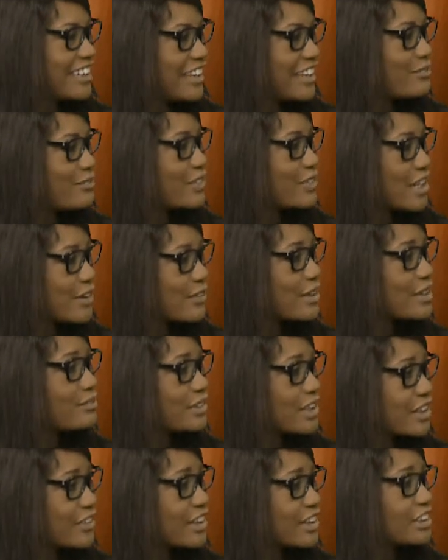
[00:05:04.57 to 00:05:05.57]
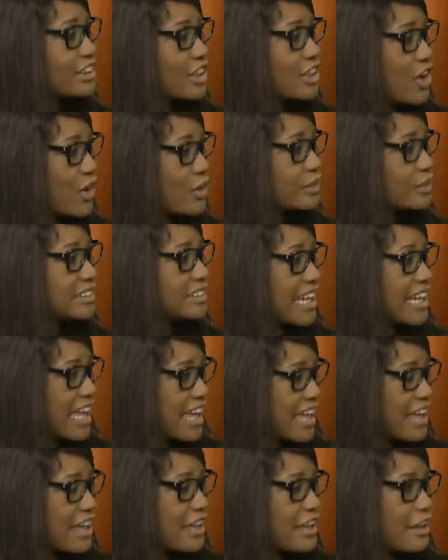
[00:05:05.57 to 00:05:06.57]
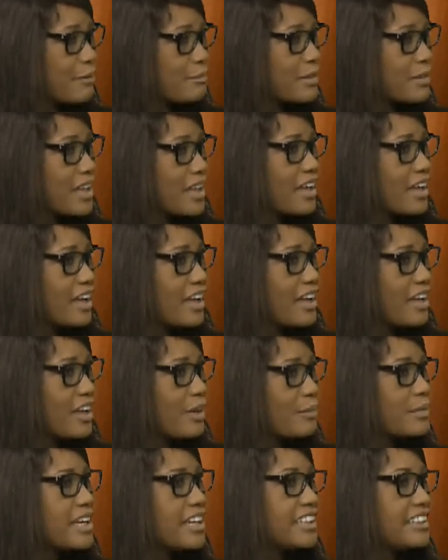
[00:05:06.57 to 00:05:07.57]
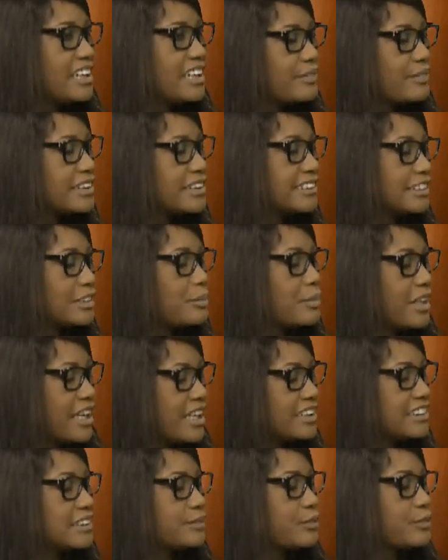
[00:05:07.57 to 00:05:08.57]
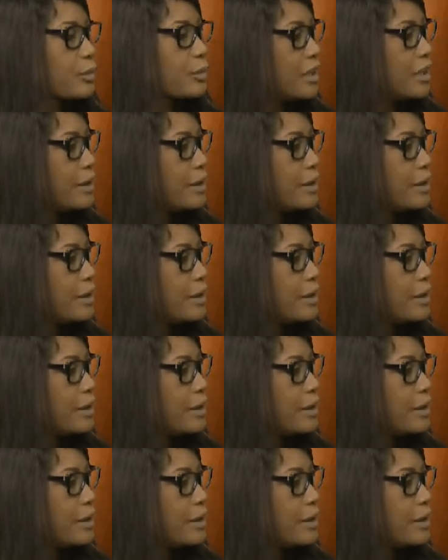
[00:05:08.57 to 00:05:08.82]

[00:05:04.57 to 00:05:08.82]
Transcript: in a very, very long time. Give us some hints for